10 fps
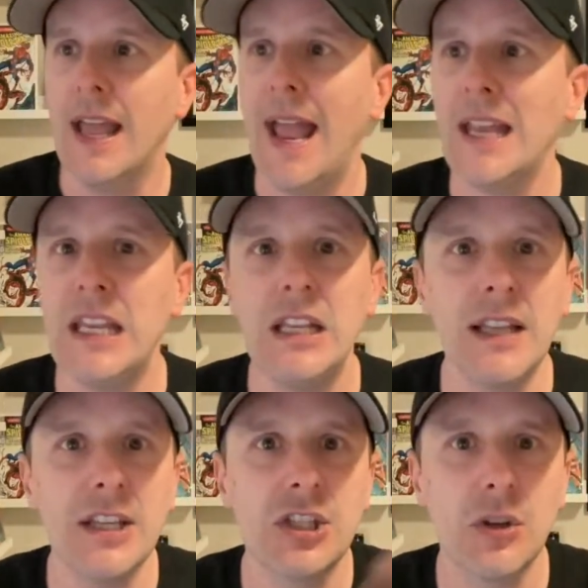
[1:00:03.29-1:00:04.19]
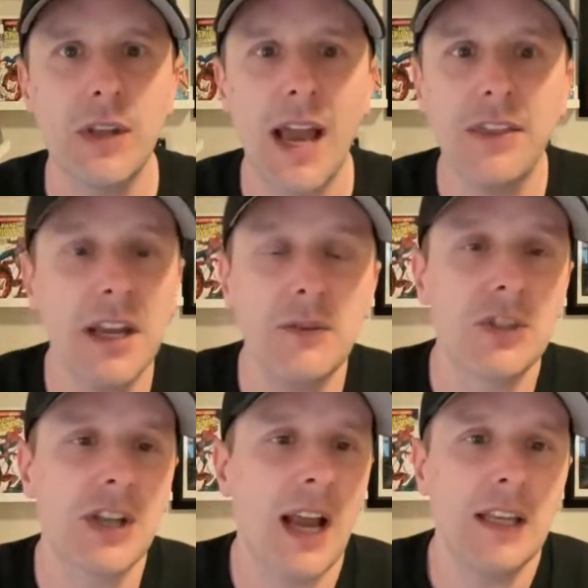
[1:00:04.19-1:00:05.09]
And he like sold, I thought he
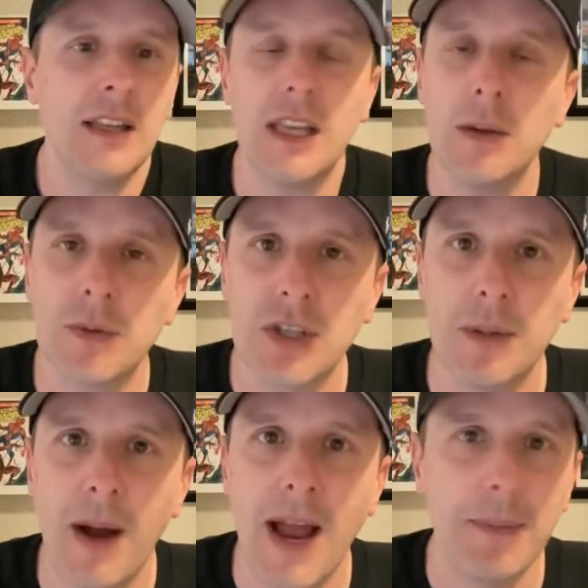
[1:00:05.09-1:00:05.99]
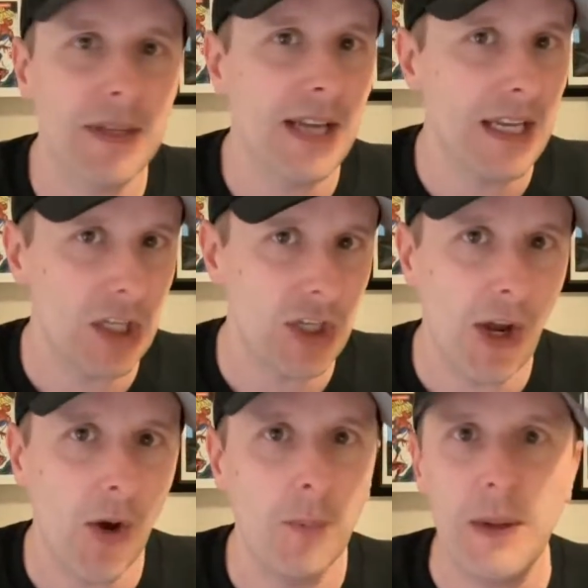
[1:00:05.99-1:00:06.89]
was, I didn't think anyone was going to buy him because I didn't
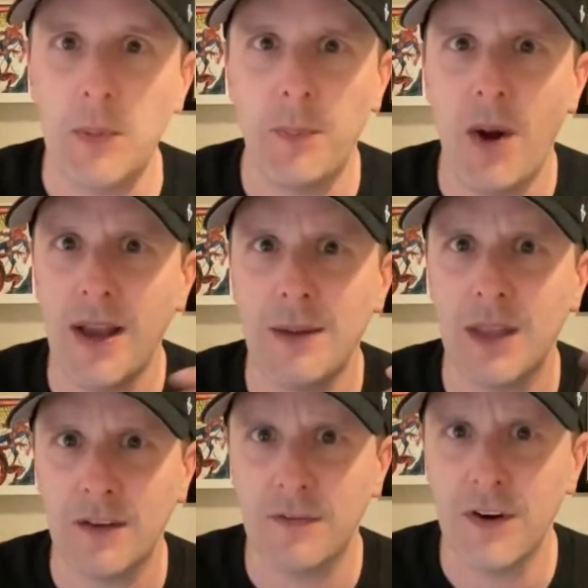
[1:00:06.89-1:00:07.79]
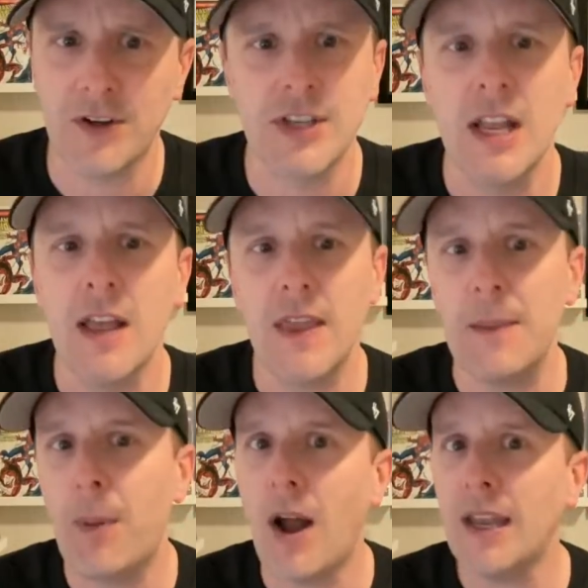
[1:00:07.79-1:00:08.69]
know. And people bought him like first. They
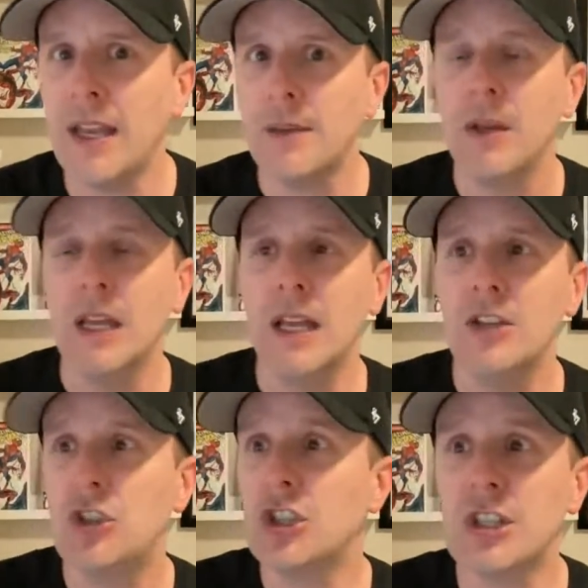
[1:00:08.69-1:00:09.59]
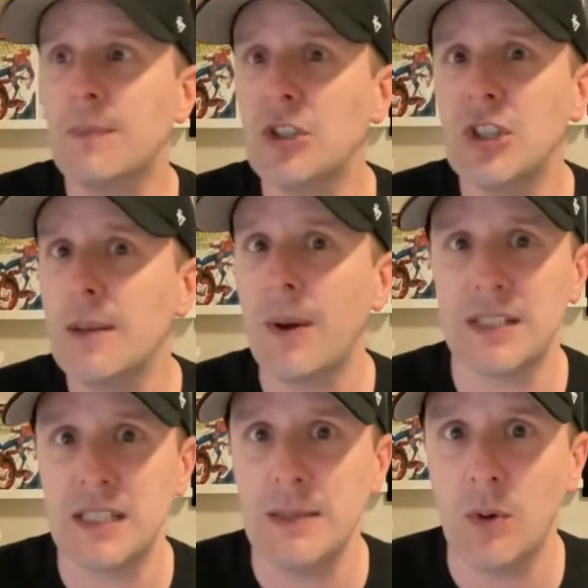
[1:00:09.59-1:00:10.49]
bought him just as much as they bought
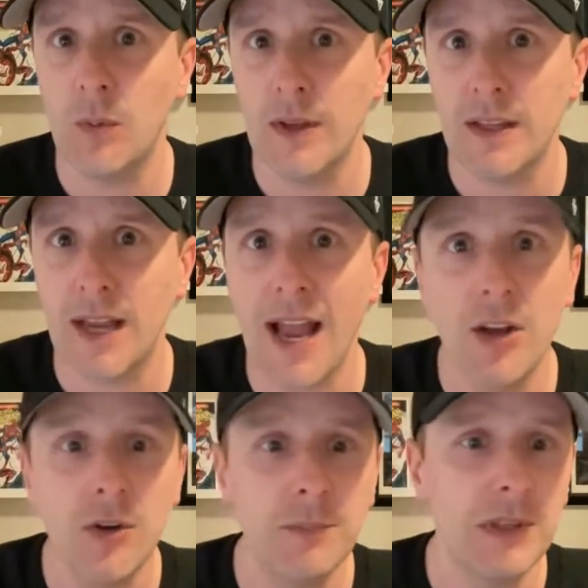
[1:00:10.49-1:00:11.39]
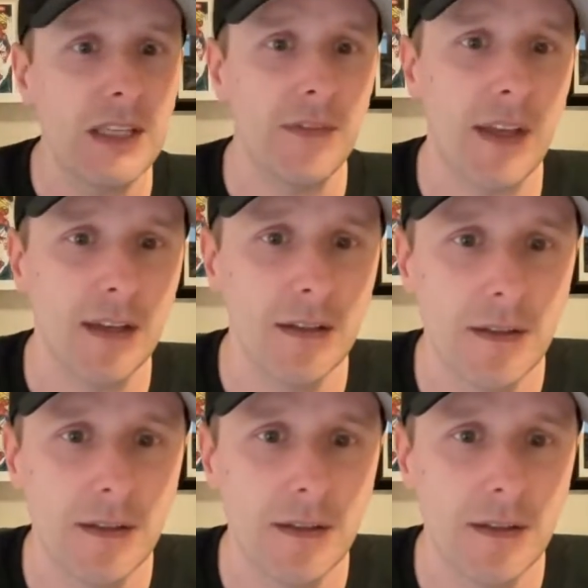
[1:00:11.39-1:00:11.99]
Steamboat Willie. I couldn't believe it.